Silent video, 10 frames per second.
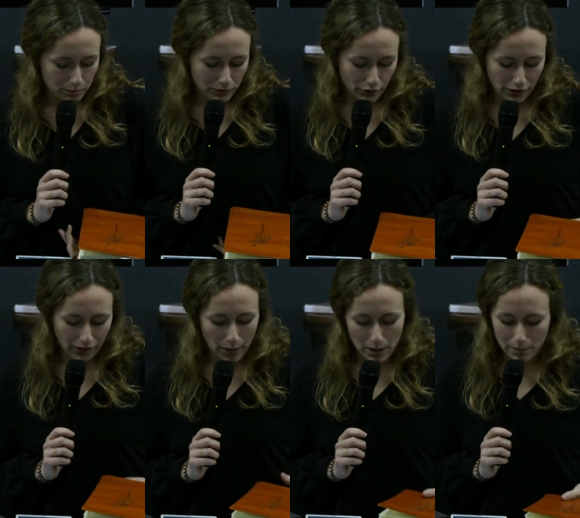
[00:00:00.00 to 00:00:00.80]
And before I
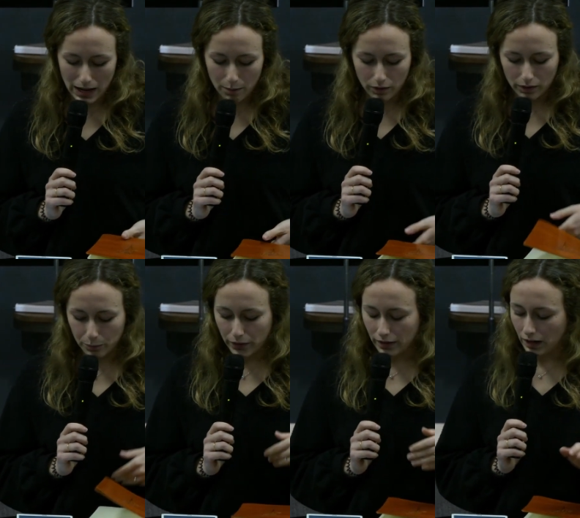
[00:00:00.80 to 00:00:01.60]
grab my Bible
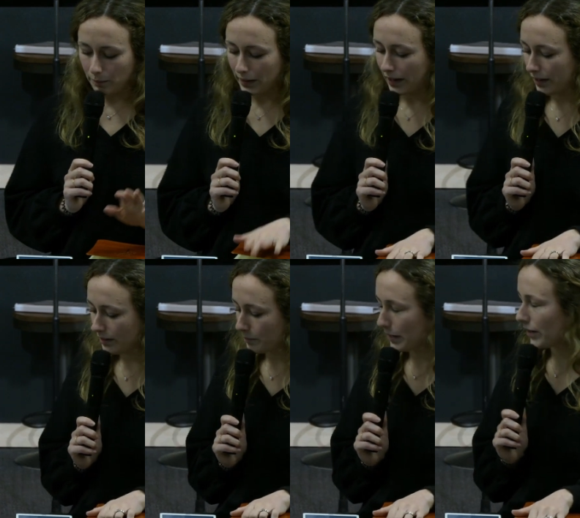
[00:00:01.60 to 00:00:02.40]
and put it on
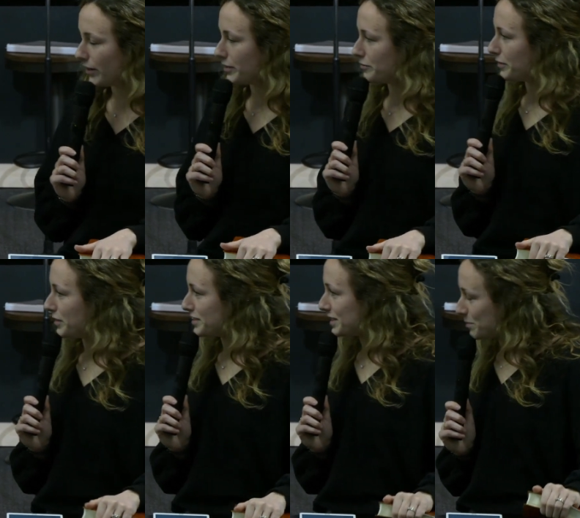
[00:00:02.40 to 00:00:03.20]
my heart and
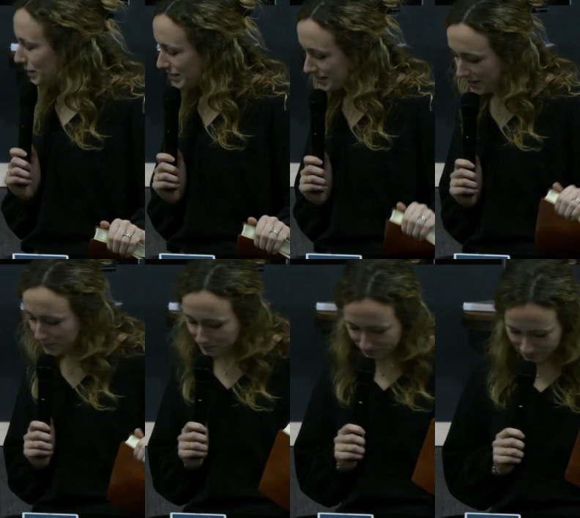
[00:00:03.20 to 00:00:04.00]
fell asleep last
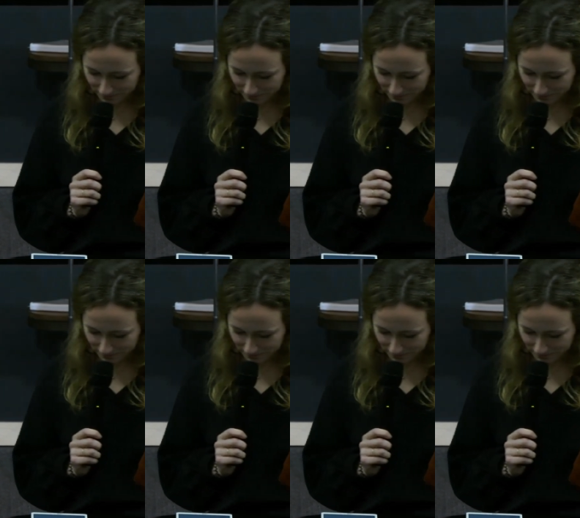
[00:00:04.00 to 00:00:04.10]
night,